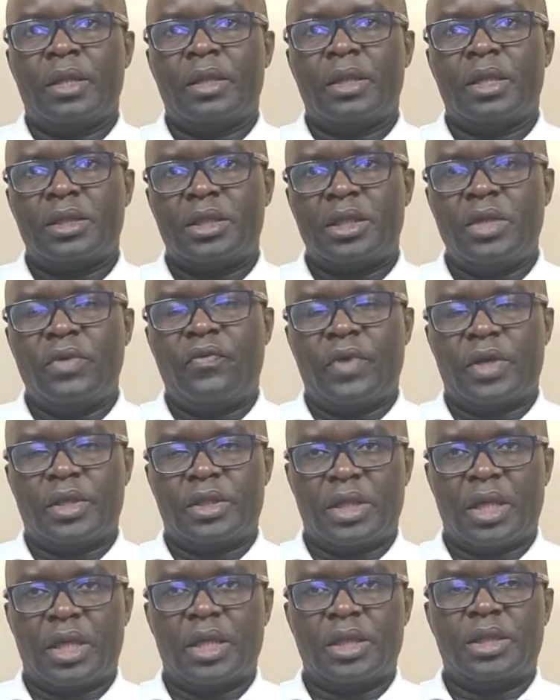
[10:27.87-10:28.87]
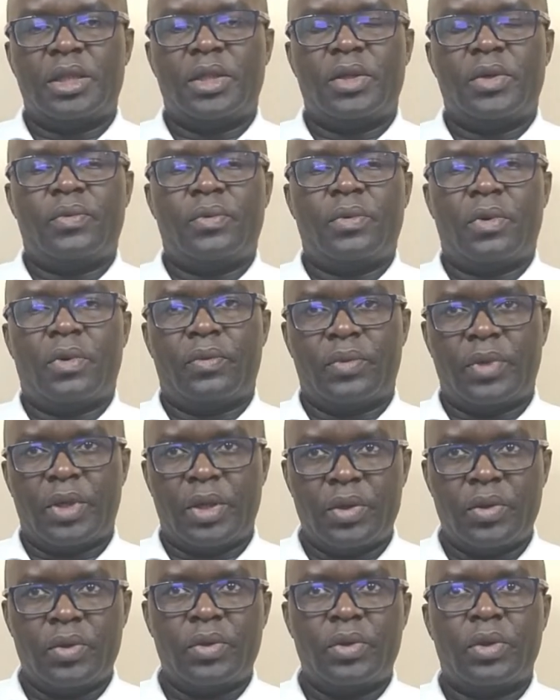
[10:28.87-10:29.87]
the chief executive of the
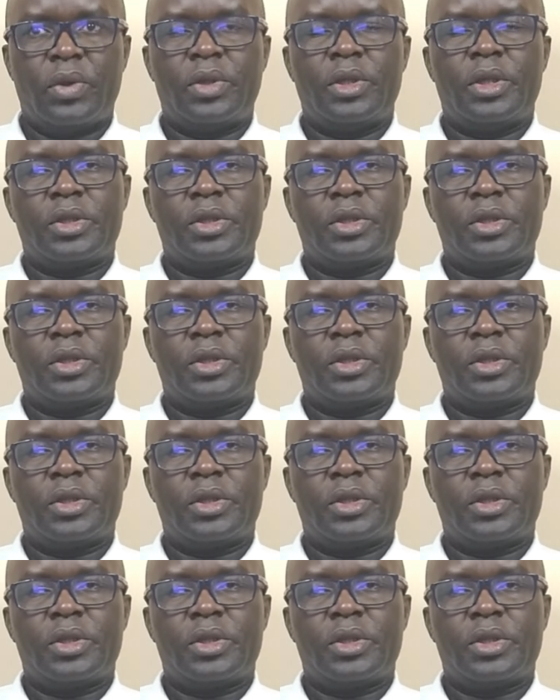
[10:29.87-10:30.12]
union